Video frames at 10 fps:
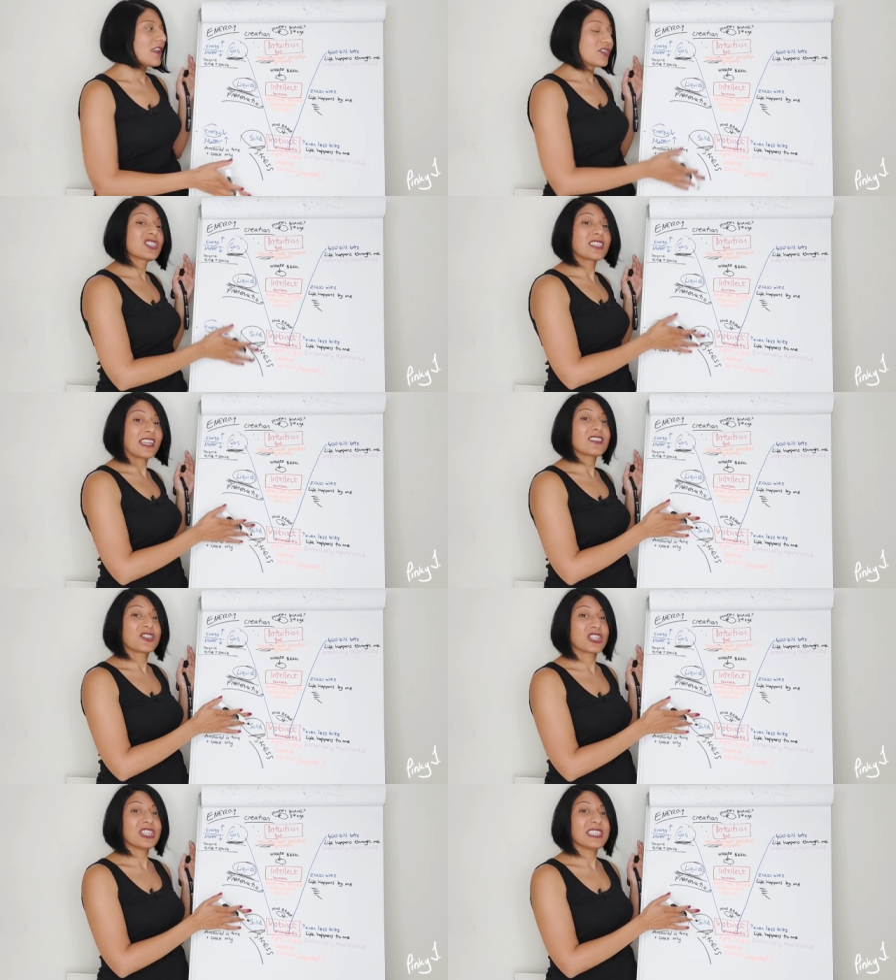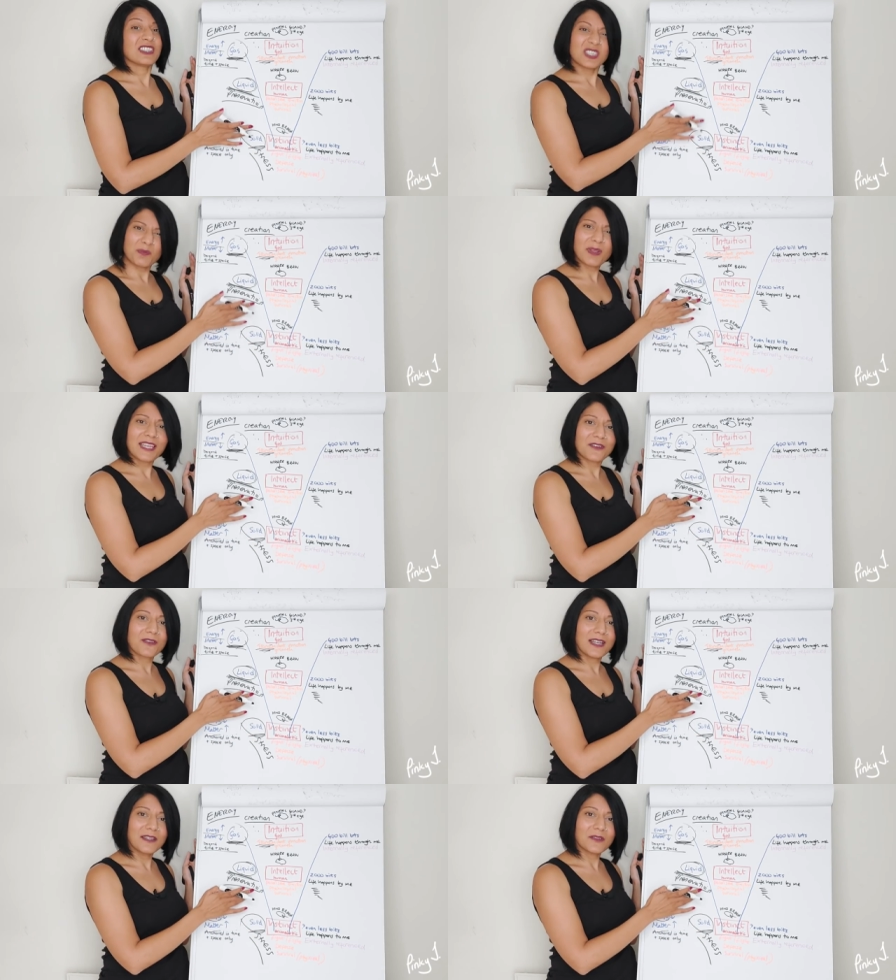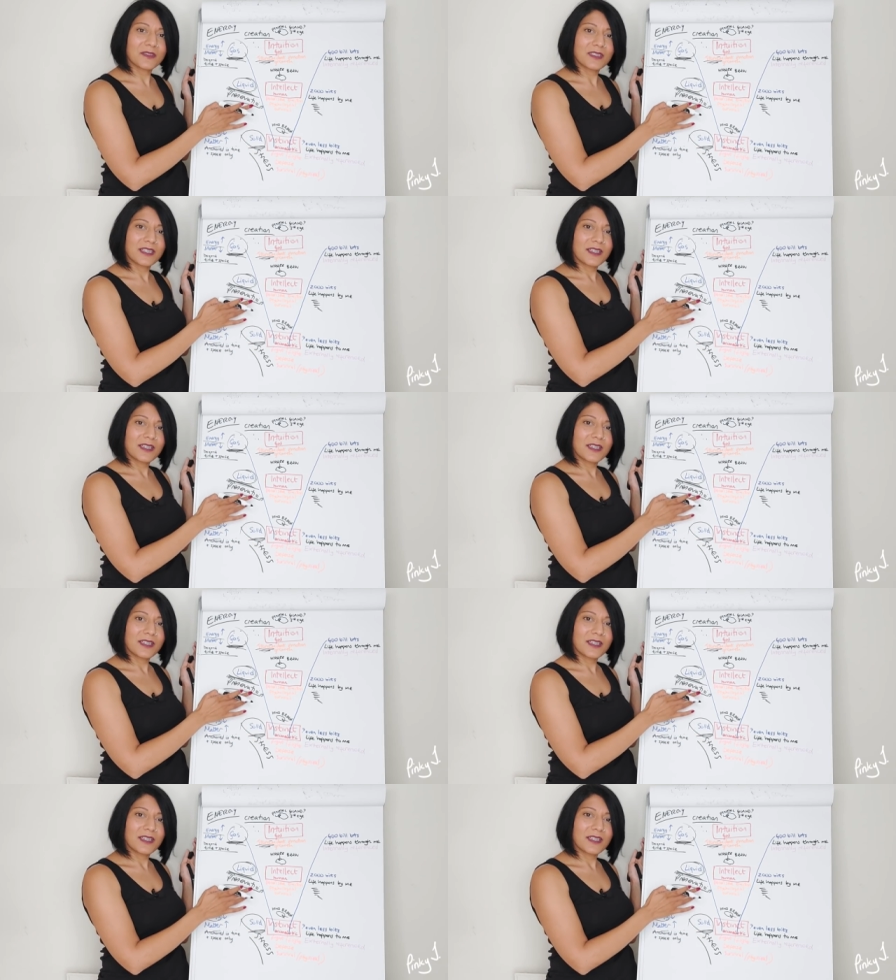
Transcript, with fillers: just take the journey, just play around.